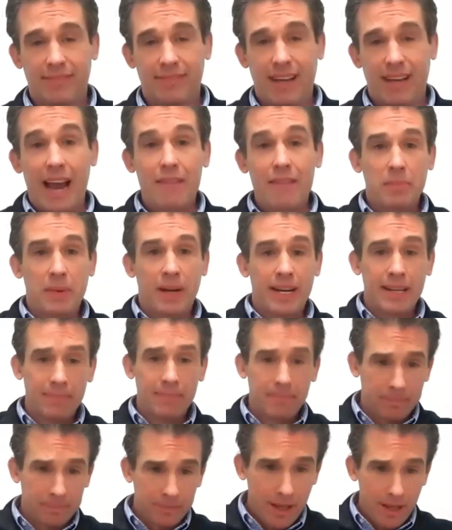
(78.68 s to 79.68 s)
Hi, everybody.
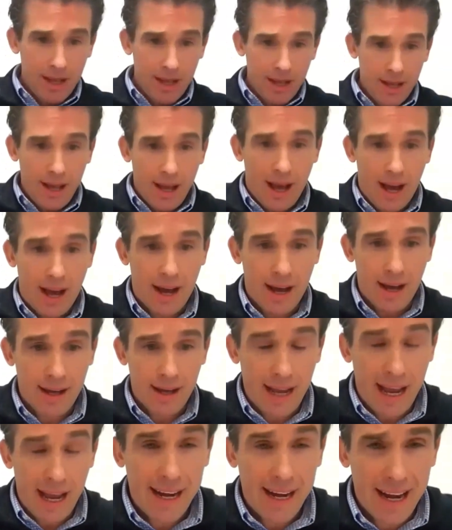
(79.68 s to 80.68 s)
Uh,
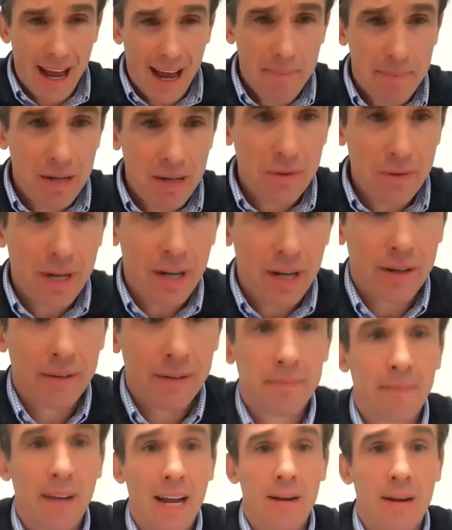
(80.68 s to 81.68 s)
and happy new year.
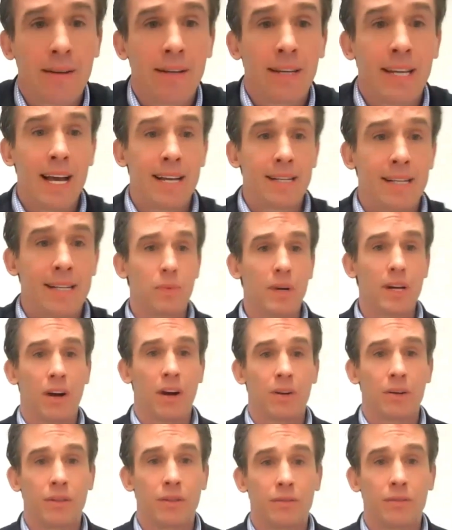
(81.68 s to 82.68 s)
And yes, we
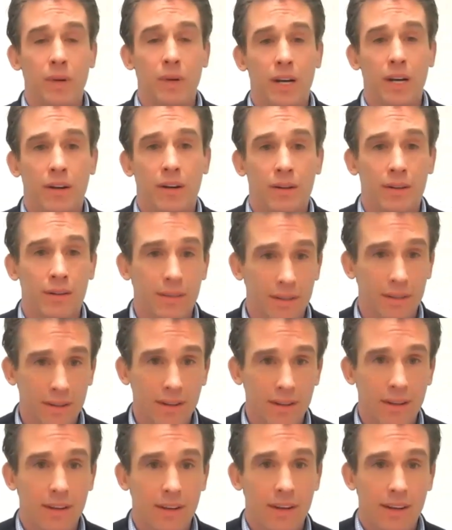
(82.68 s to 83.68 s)
are, we are,
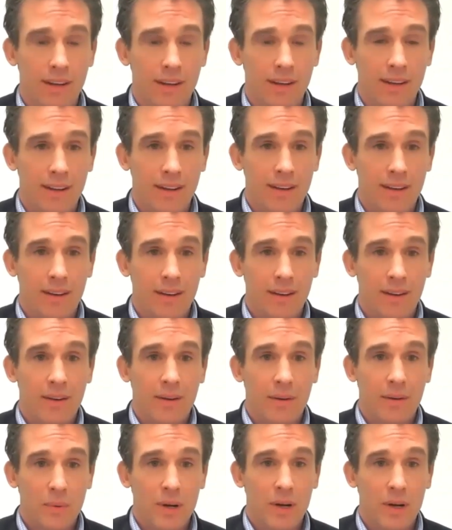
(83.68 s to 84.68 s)

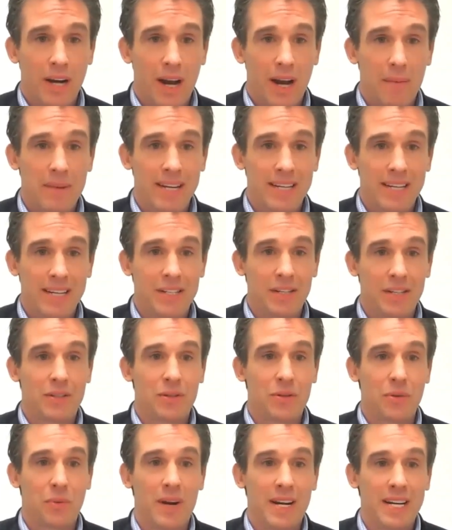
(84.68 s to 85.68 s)
we are coming into
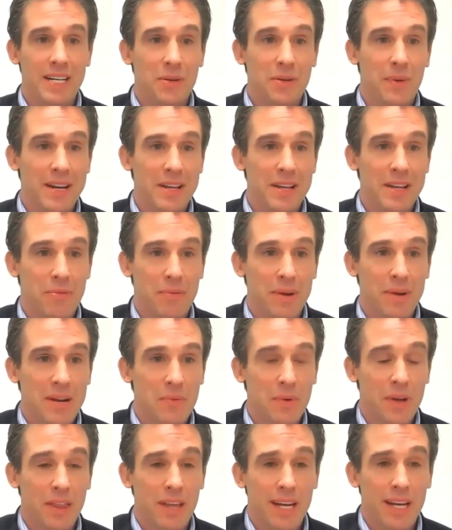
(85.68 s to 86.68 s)
2023
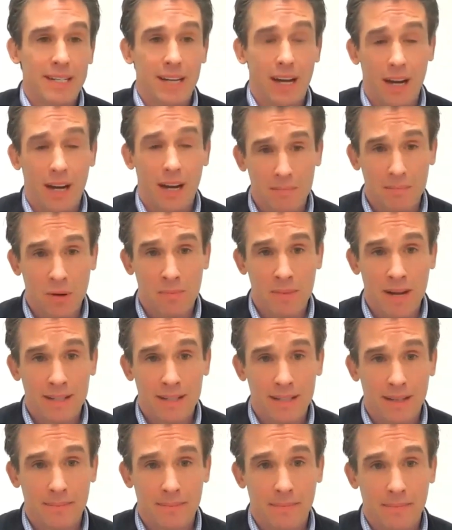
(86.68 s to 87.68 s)
with a ton of
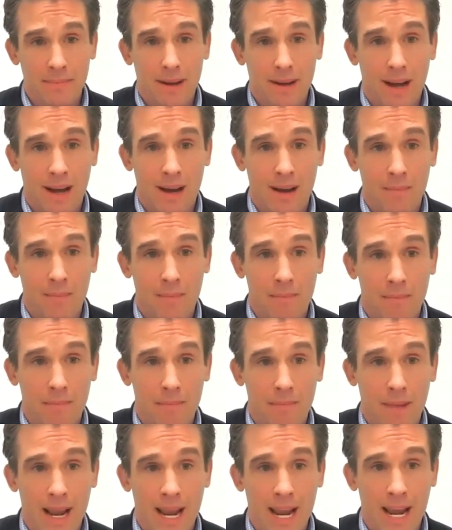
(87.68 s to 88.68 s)
momentum um,
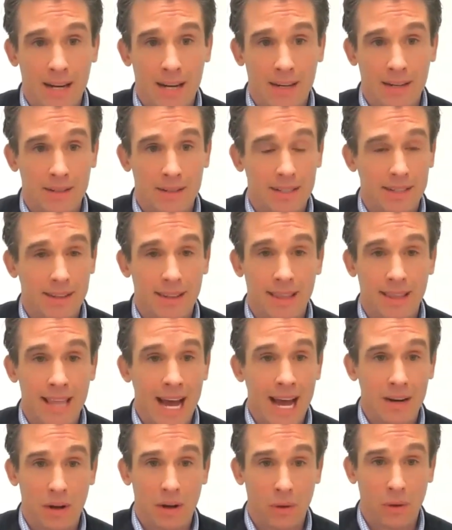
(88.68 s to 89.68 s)
and
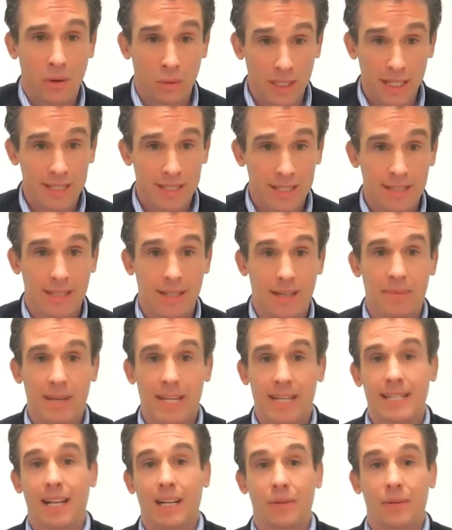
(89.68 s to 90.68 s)
that only is going to be
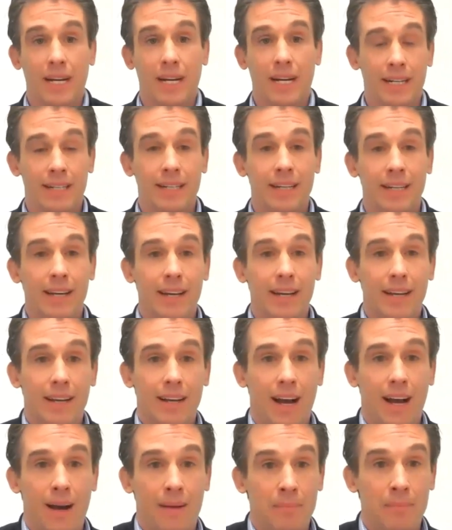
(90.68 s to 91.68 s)
accelerated
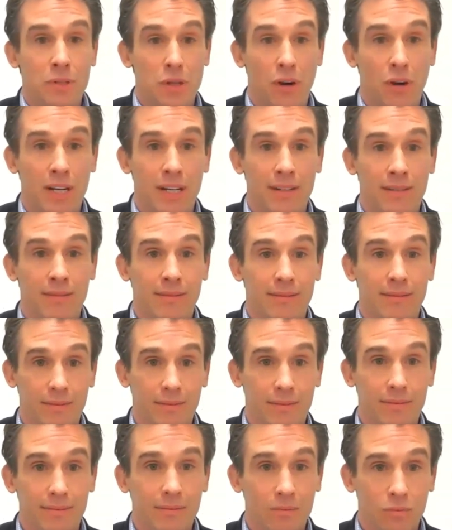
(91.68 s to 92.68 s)
um, starting
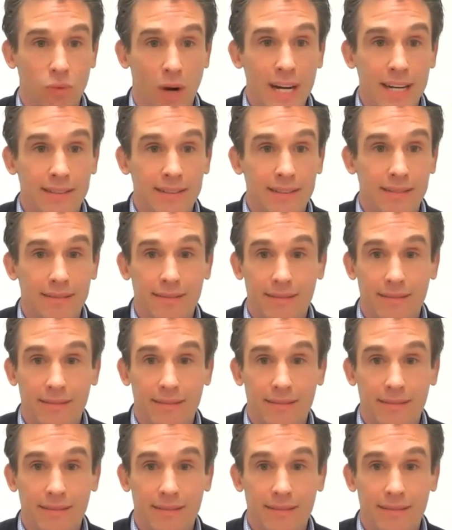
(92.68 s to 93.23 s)
right